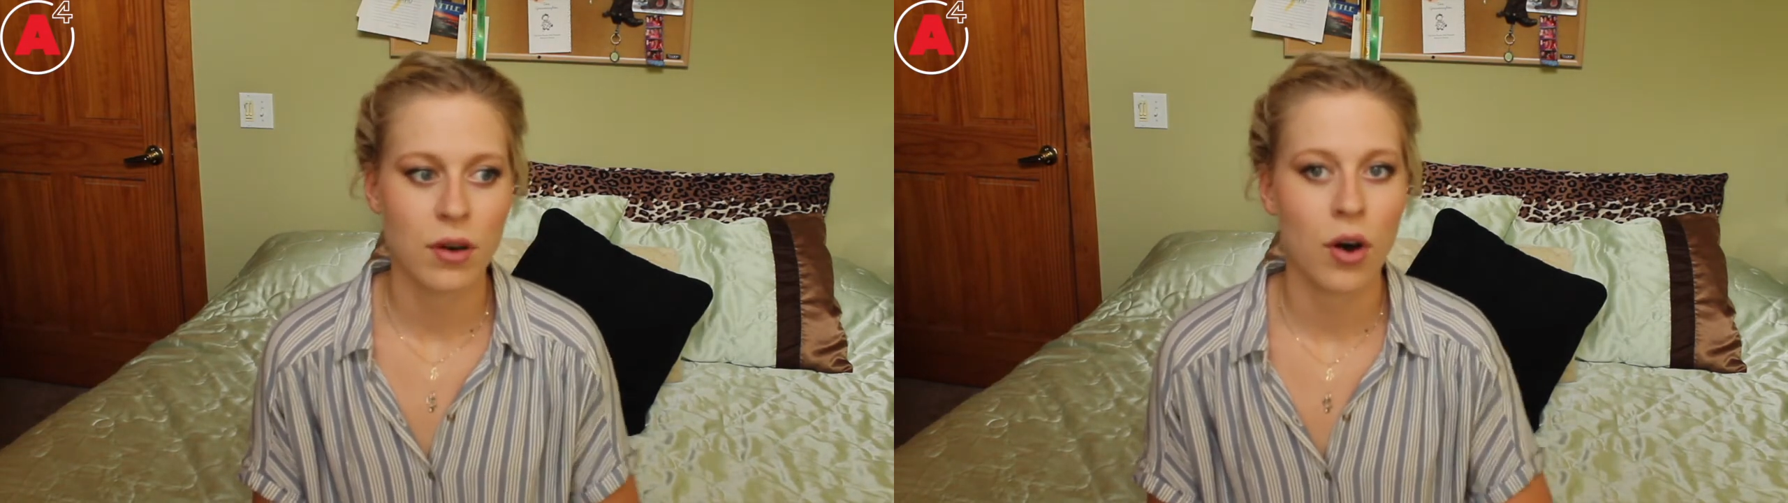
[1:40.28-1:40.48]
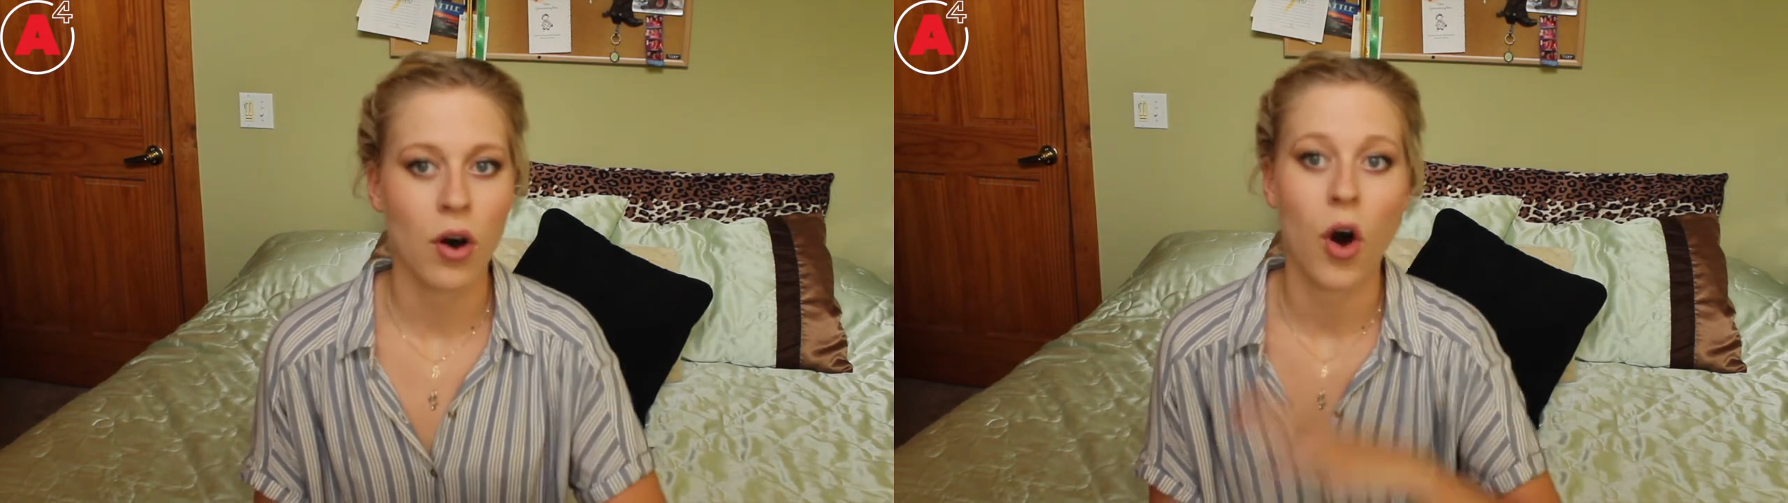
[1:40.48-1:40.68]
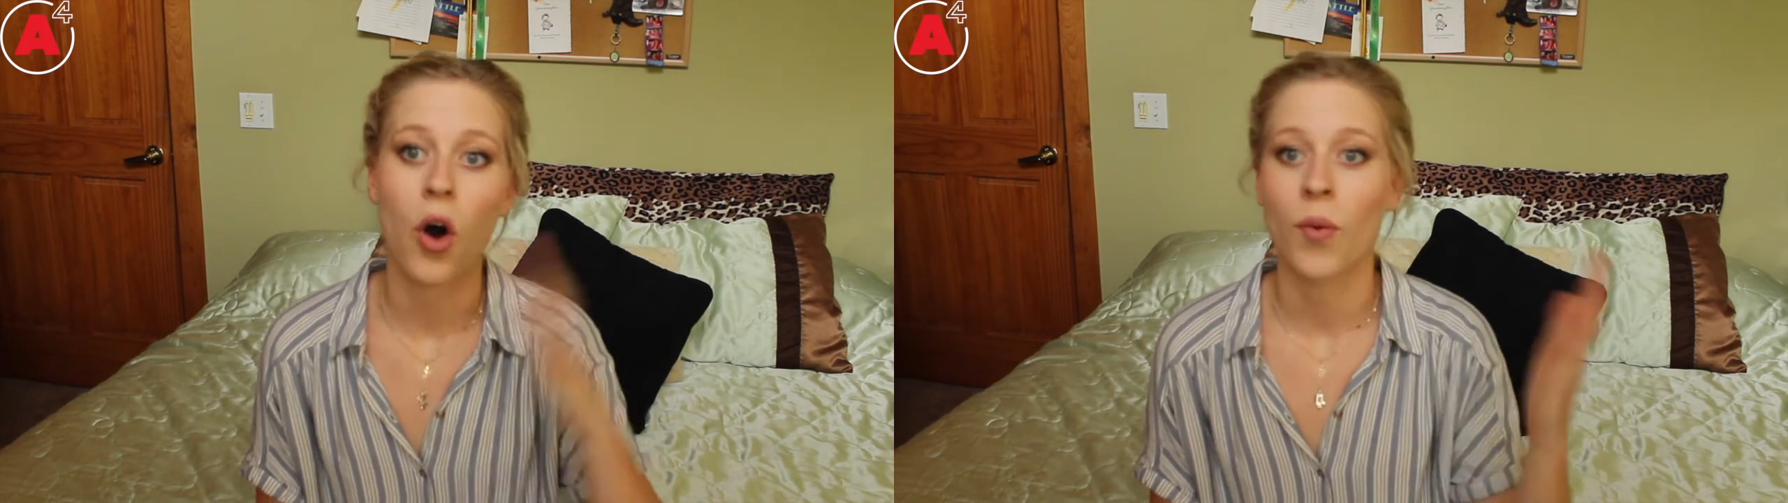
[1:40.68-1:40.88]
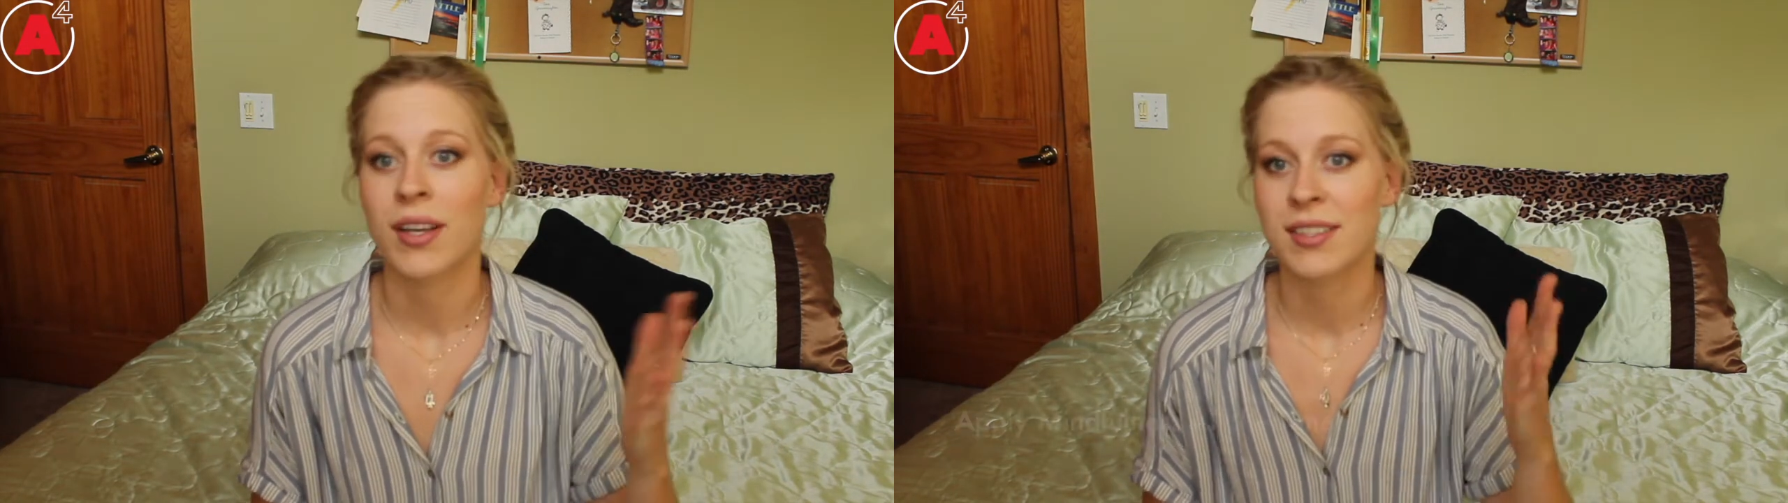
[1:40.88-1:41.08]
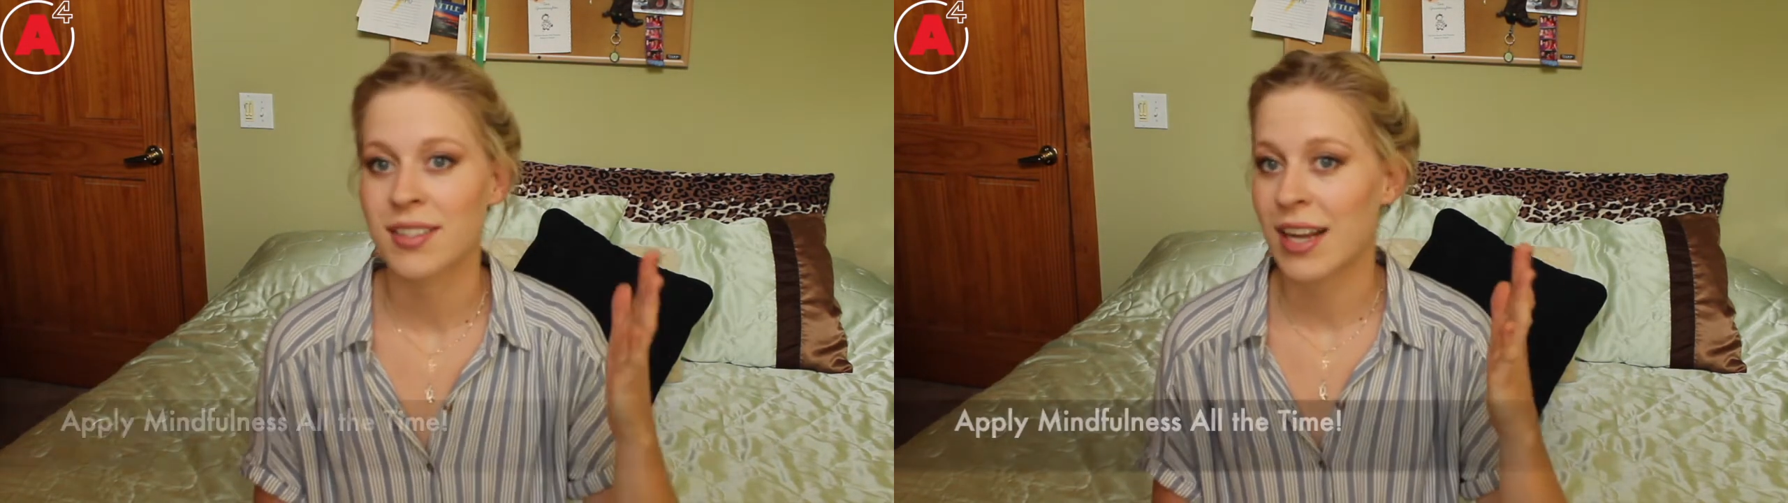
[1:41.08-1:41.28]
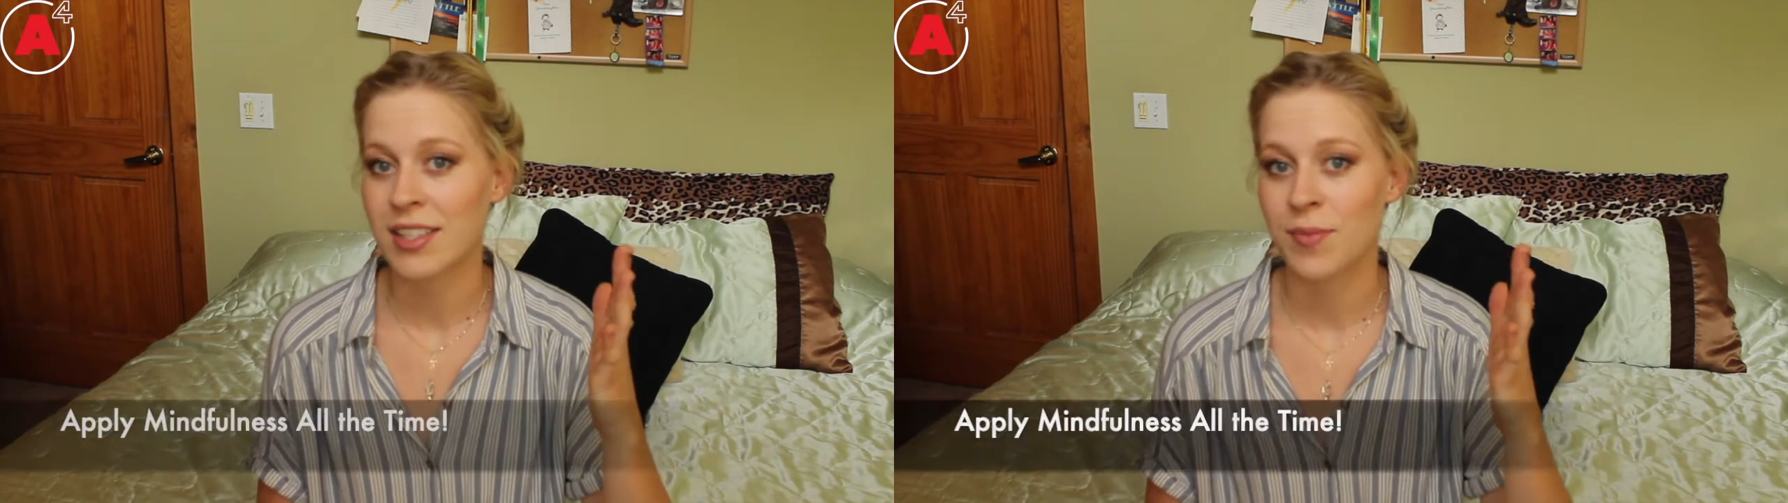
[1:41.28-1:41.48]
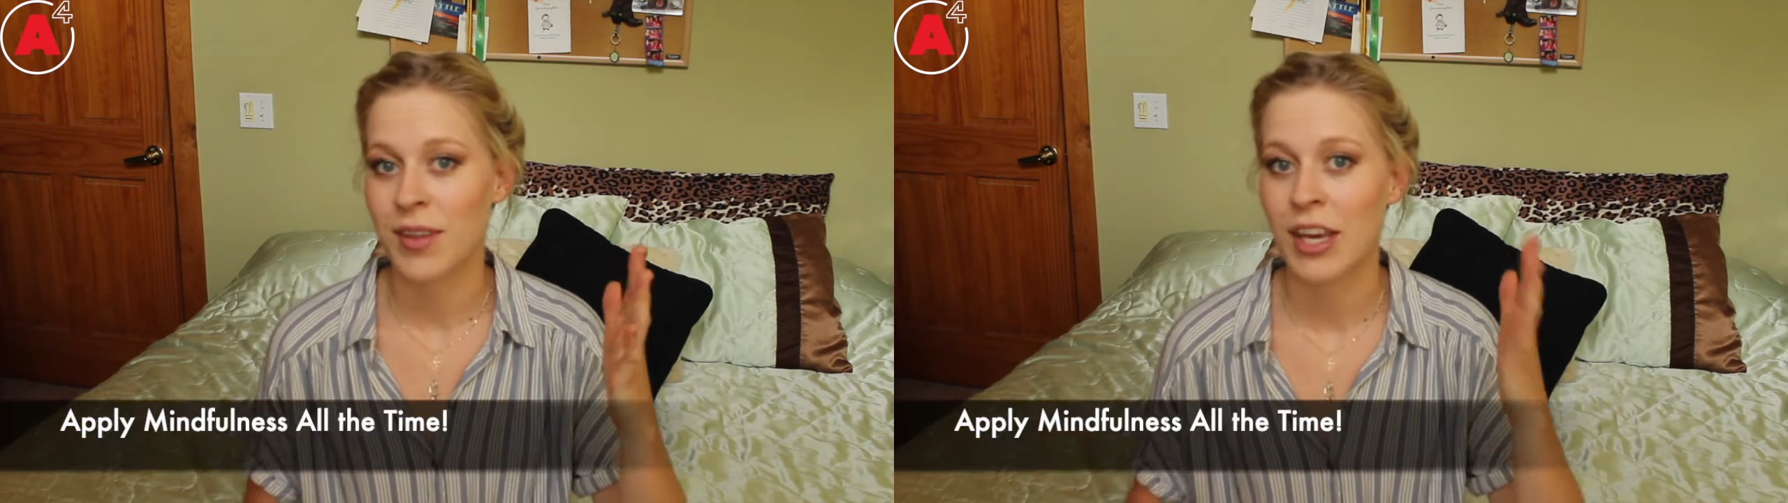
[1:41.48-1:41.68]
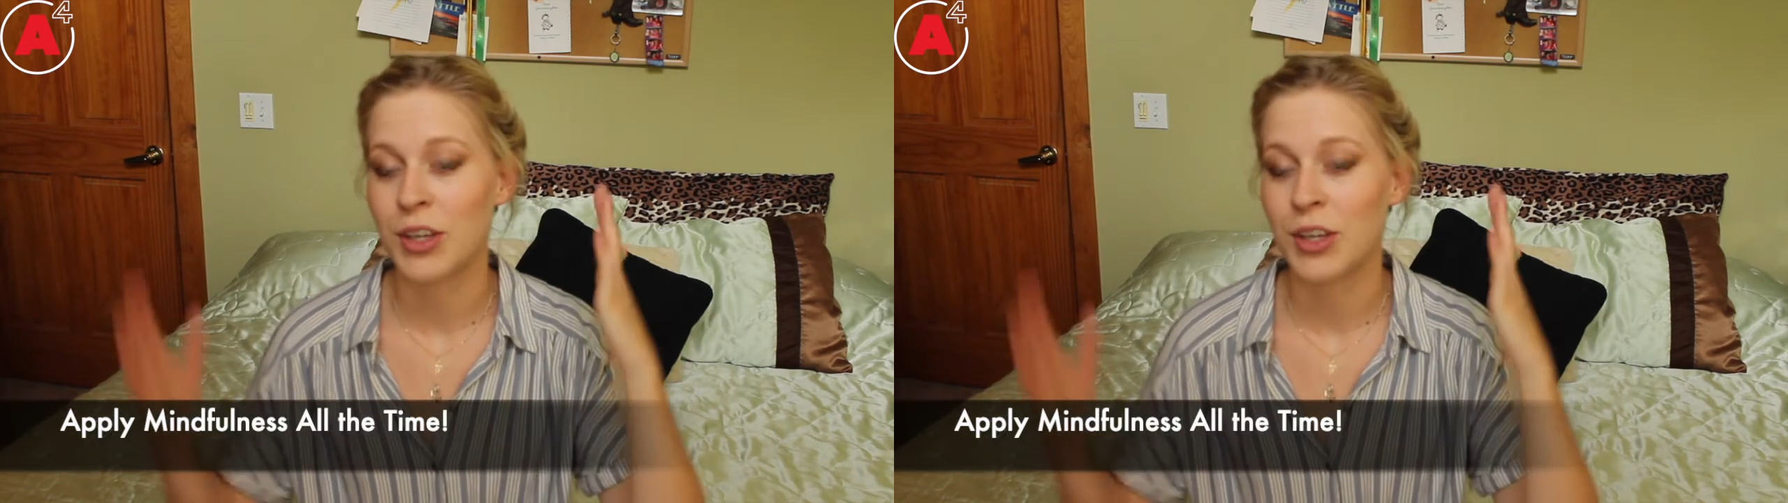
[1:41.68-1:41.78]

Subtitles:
always. It's not something